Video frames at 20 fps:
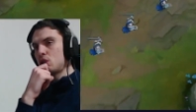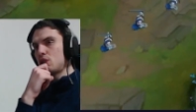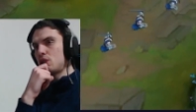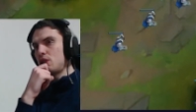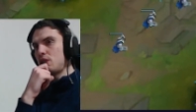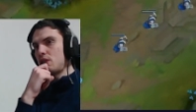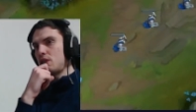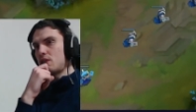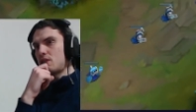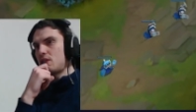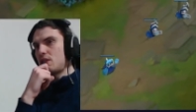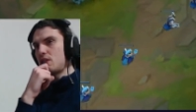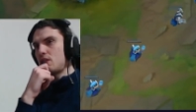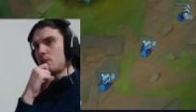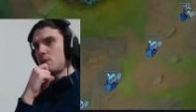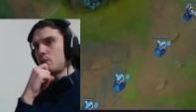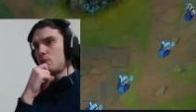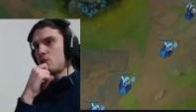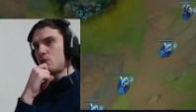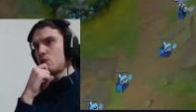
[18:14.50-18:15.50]
Yes, let it
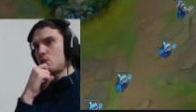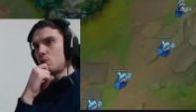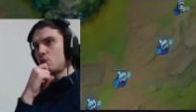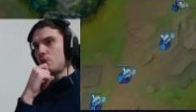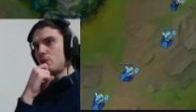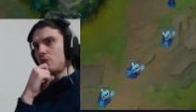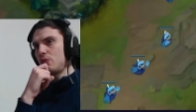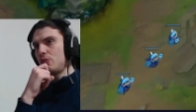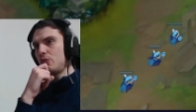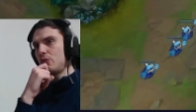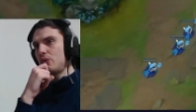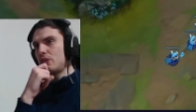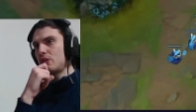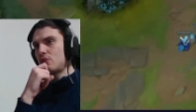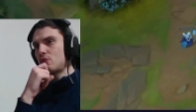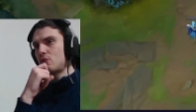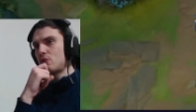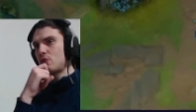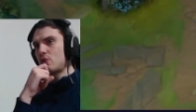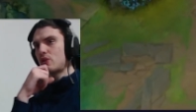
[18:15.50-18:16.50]
push into you and
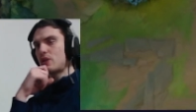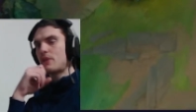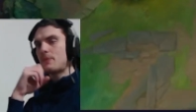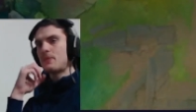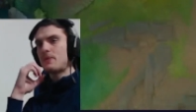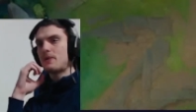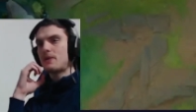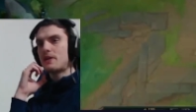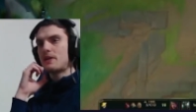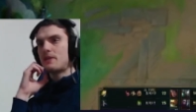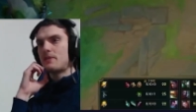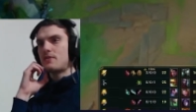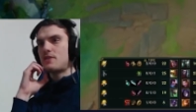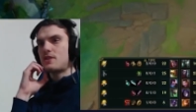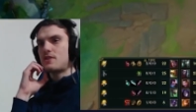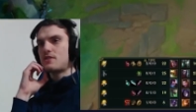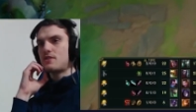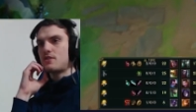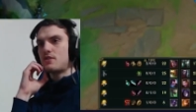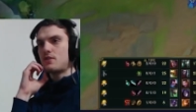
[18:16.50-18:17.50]
try to keep uh, keep
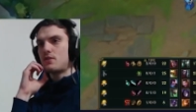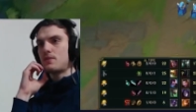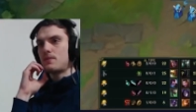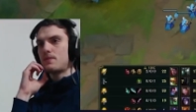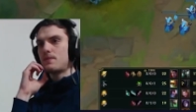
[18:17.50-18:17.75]
Jace here.